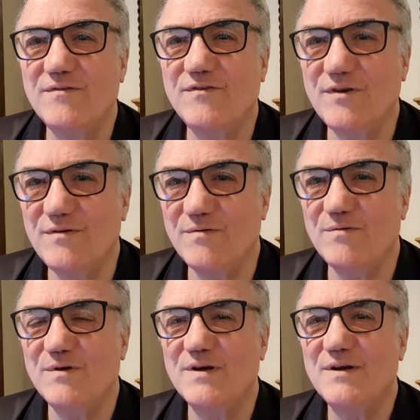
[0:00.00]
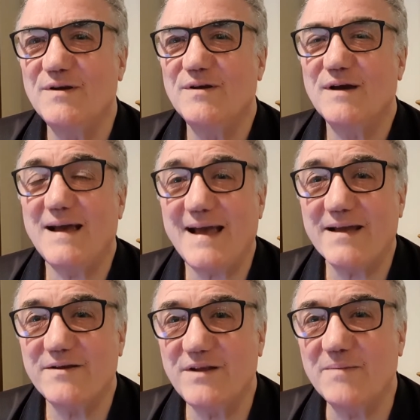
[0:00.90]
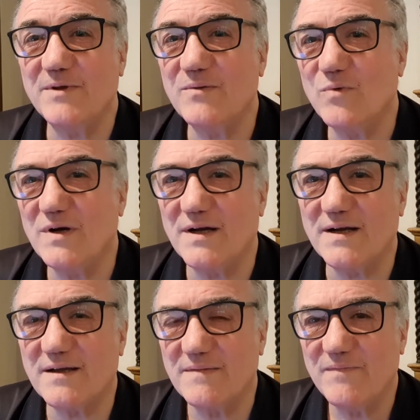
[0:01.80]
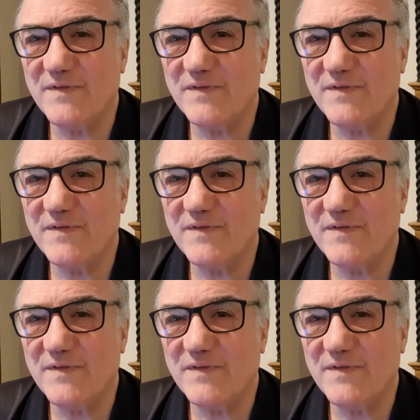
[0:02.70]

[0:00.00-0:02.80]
to academic work,